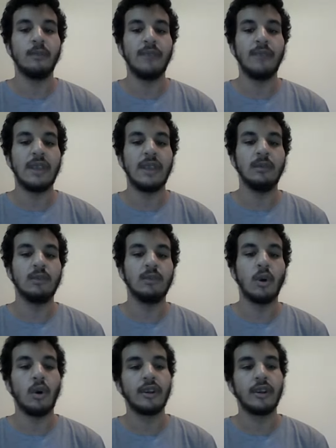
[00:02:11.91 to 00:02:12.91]
they
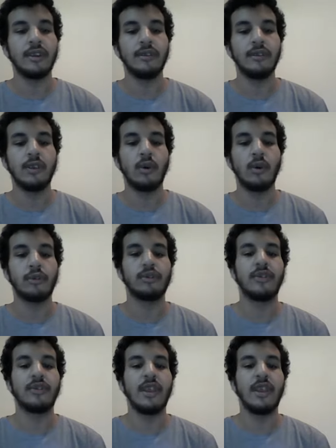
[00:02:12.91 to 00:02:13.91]
talk and do all sorts
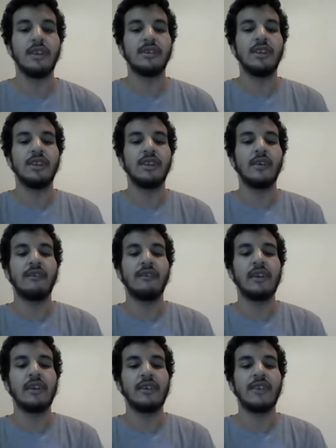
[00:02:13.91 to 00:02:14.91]
of things, and they
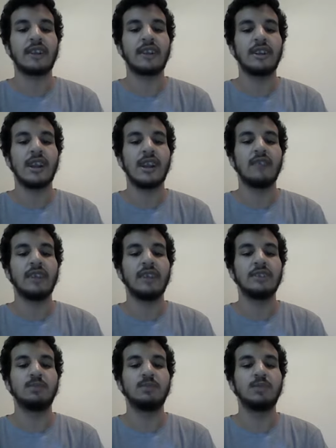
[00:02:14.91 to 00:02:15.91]
find out that he's actually kind of
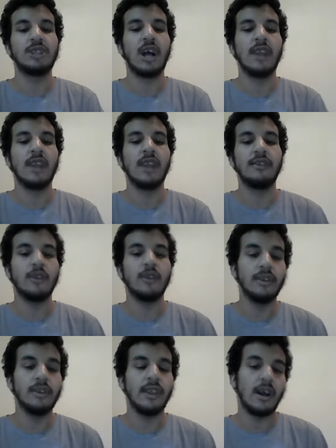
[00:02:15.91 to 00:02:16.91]
shy and
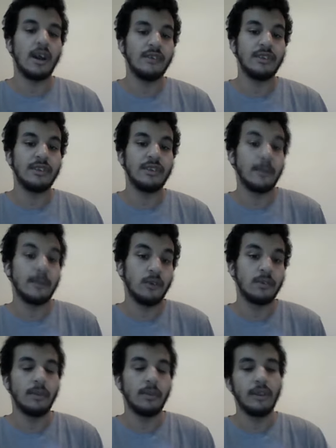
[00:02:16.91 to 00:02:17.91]
lonely, obviously, like
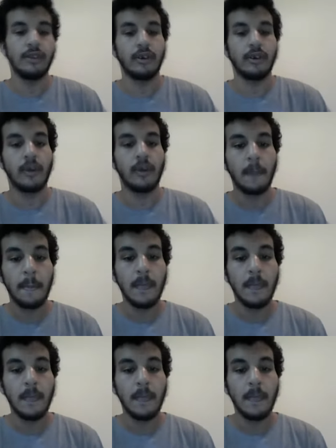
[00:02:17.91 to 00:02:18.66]
most bullies are.